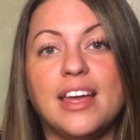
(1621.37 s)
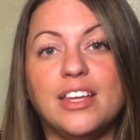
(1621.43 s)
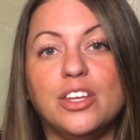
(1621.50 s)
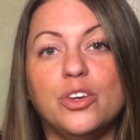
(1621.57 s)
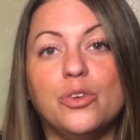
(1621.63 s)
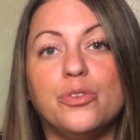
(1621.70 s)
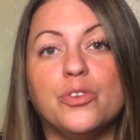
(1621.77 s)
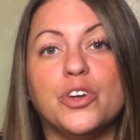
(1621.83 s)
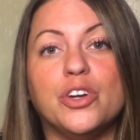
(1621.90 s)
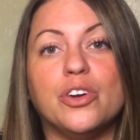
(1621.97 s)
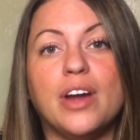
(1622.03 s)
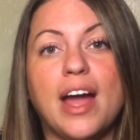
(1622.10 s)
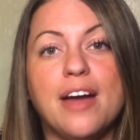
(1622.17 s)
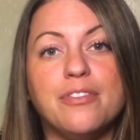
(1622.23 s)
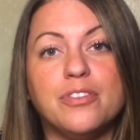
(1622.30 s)
you for your
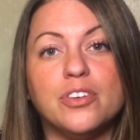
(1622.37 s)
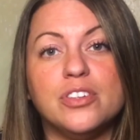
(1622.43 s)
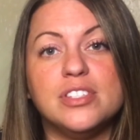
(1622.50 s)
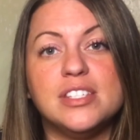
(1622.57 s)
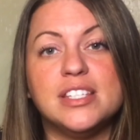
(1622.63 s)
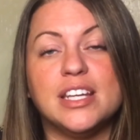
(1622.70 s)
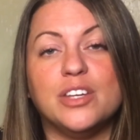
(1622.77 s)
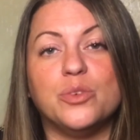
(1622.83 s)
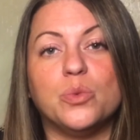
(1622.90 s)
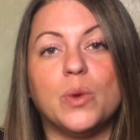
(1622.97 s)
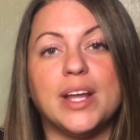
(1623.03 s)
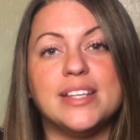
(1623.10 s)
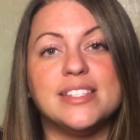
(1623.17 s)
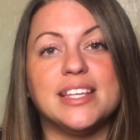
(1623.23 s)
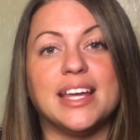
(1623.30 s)
efforts in
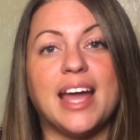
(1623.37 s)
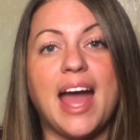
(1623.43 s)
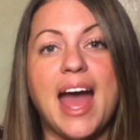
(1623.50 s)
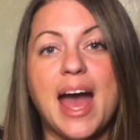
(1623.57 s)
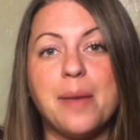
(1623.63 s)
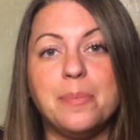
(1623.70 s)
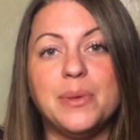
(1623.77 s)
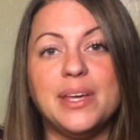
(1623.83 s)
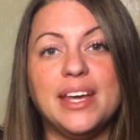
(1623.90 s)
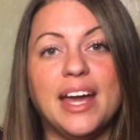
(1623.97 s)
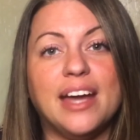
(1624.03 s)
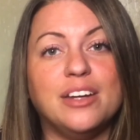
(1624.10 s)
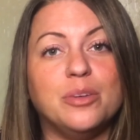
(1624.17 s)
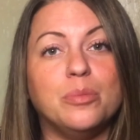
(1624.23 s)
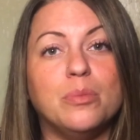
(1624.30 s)
raising happy and
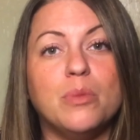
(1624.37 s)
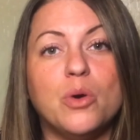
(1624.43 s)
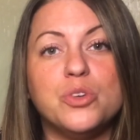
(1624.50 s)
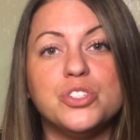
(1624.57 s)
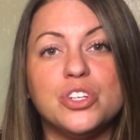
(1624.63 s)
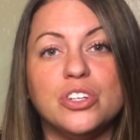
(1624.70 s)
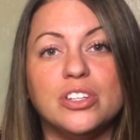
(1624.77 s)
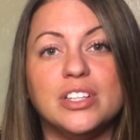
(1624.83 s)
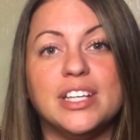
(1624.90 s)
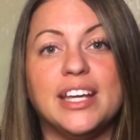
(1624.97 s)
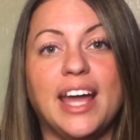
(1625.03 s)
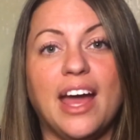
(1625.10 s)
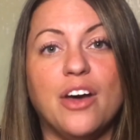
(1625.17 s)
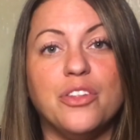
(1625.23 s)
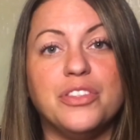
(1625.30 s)
emotionally
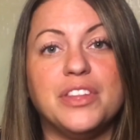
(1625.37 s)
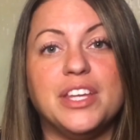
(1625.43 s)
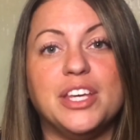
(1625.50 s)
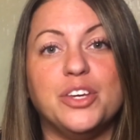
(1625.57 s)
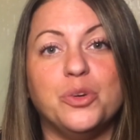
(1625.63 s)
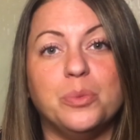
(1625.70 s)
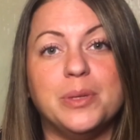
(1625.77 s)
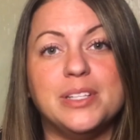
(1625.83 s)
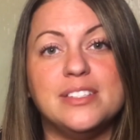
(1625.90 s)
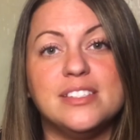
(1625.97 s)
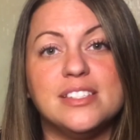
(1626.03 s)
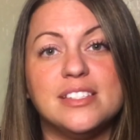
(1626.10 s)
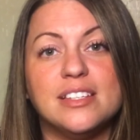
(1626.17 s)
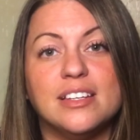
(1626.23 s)
healthy humans.